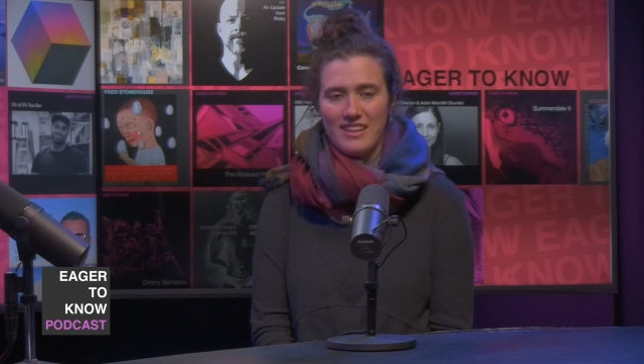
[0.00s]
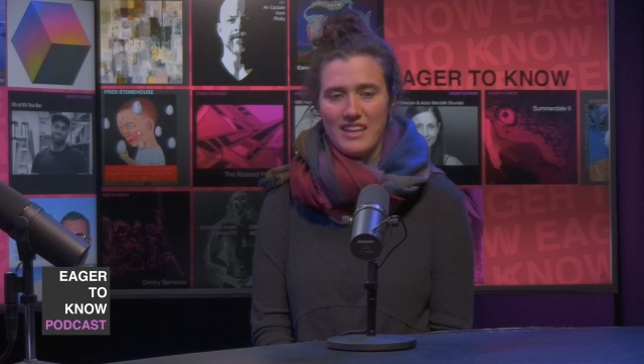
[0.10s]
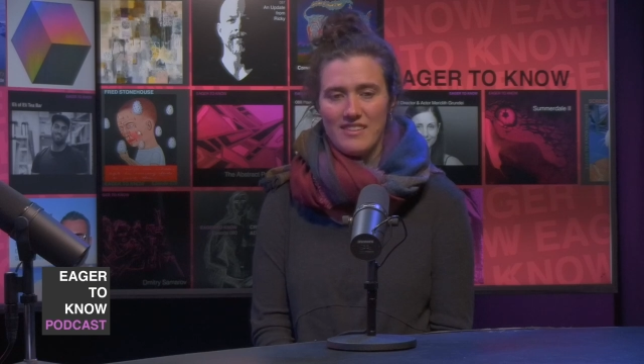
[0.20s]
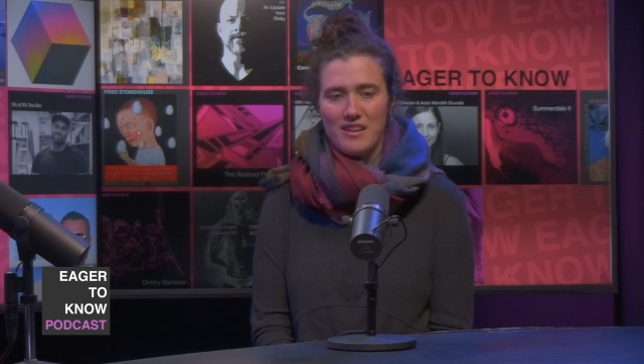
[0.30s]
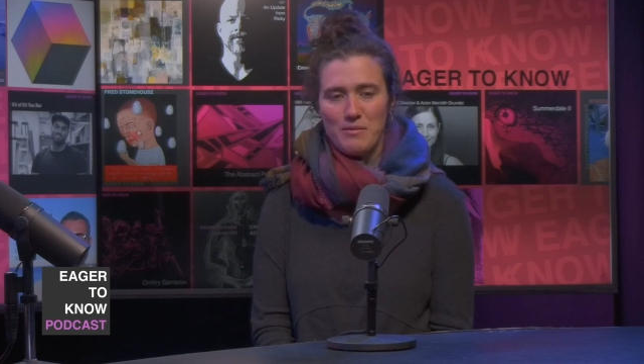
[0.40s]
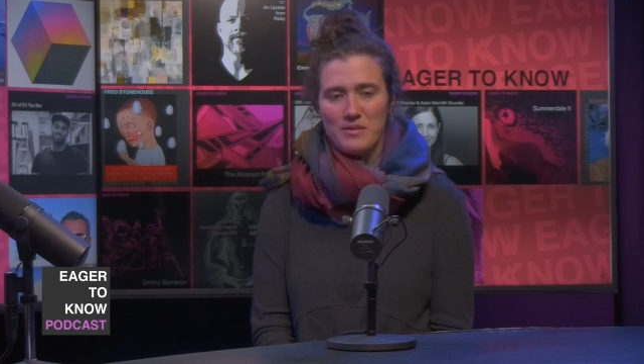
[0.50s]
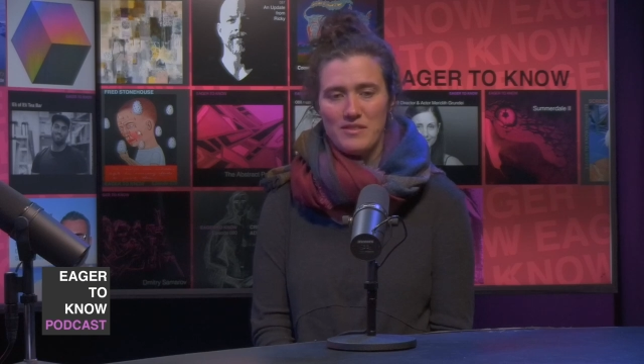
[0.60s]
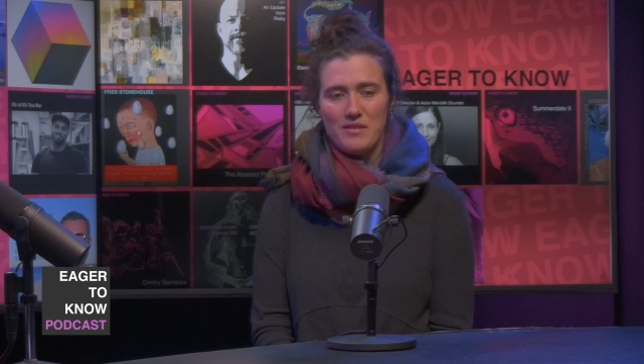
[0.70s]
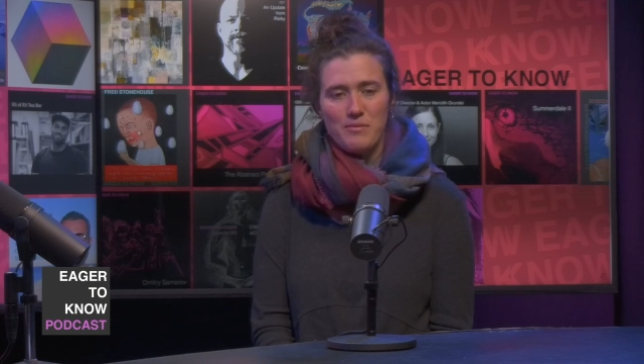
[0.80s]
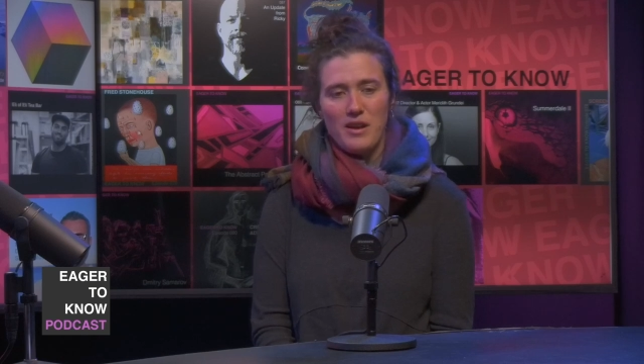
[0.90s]
It's
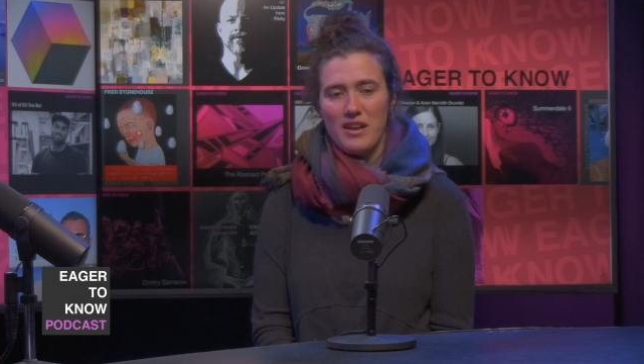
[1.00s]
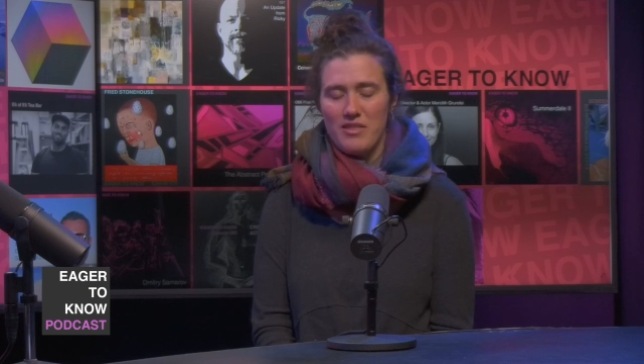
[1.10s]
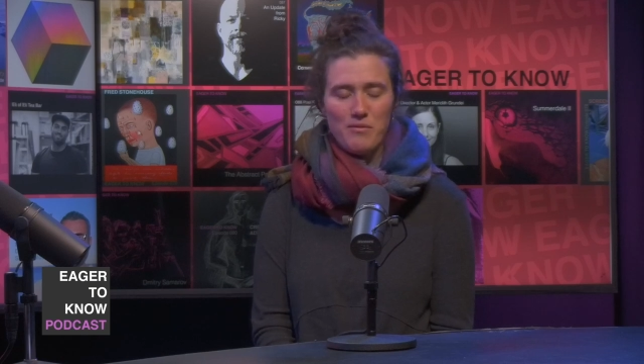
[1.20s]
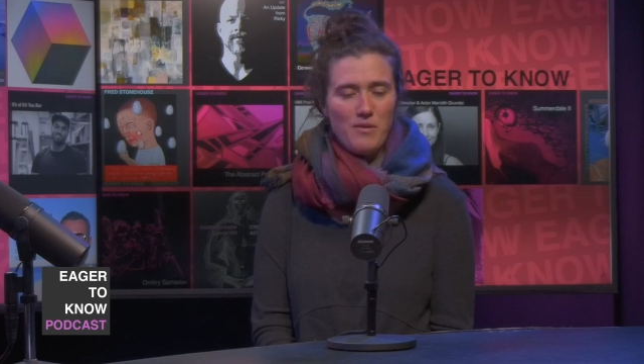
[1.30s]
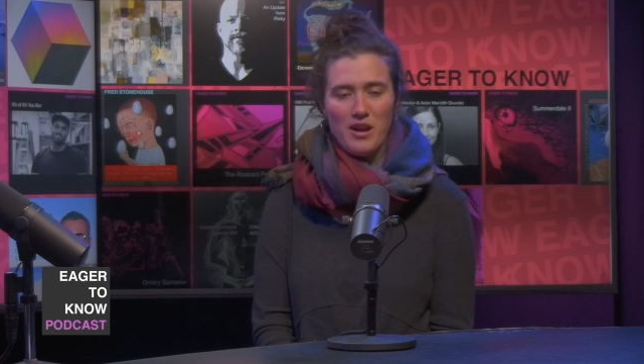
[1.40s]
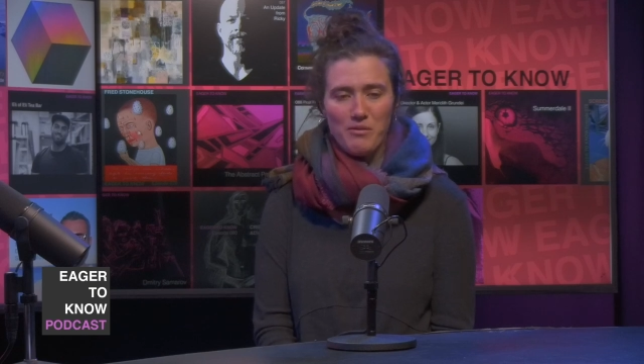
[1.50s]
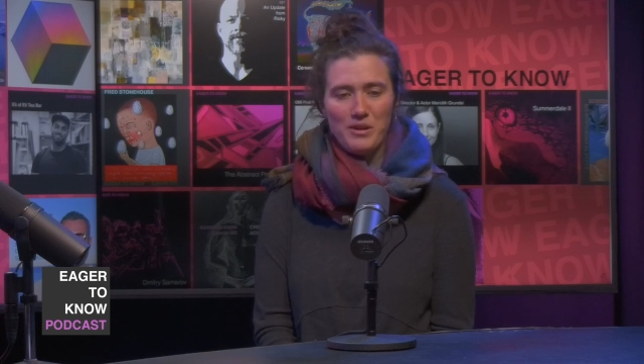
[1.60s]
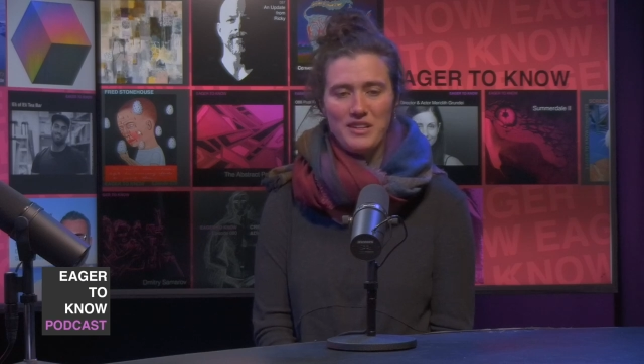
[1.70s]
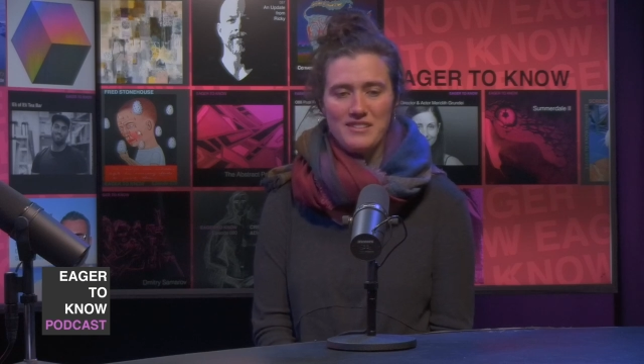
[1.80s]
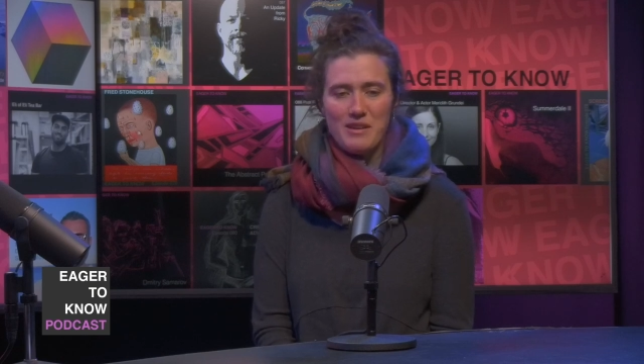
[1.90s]
almost the wrong the wrong
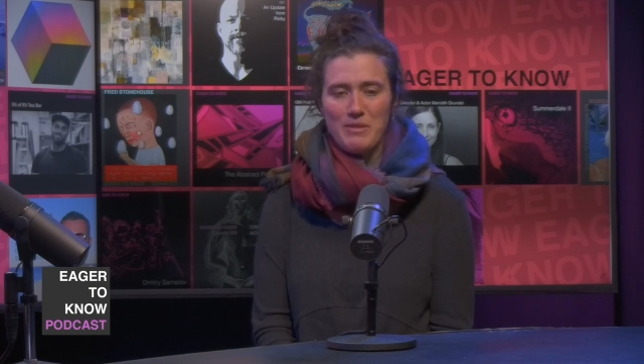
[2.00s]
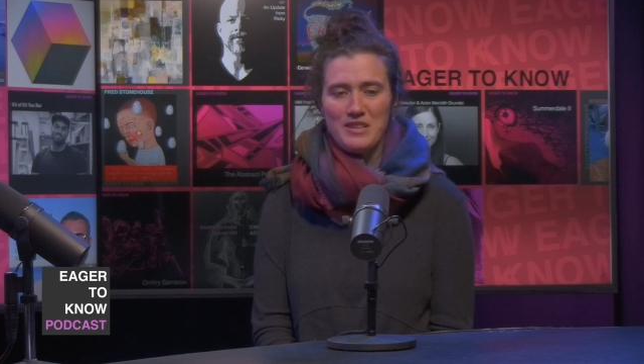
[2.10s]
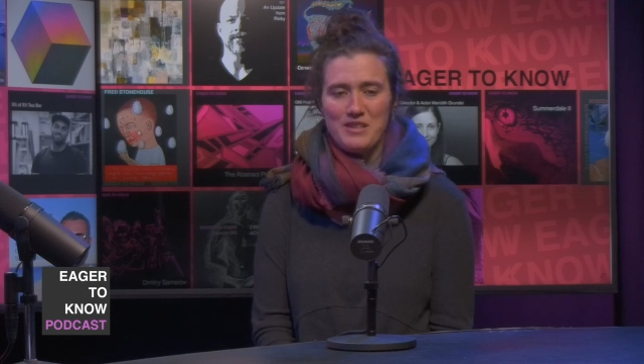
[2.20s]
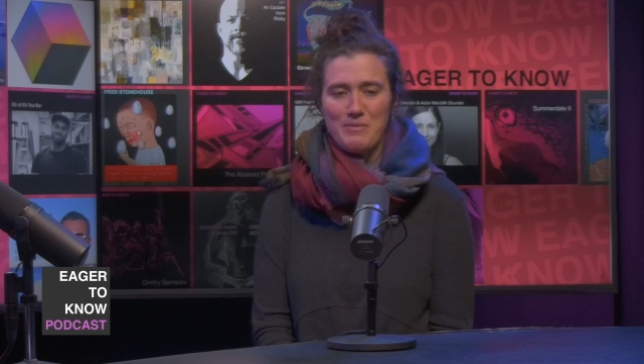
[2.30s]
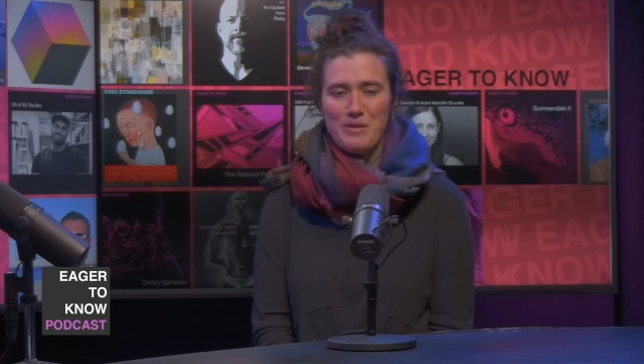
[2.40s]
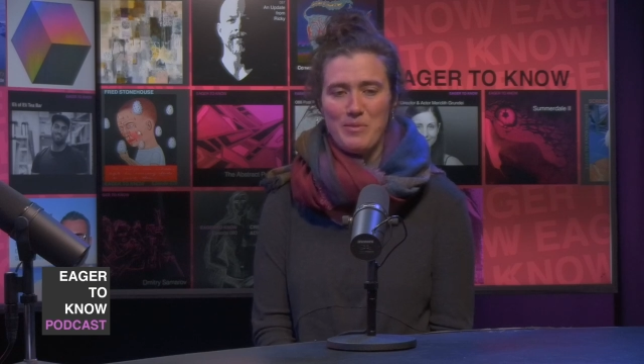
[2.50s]
word is coming to me,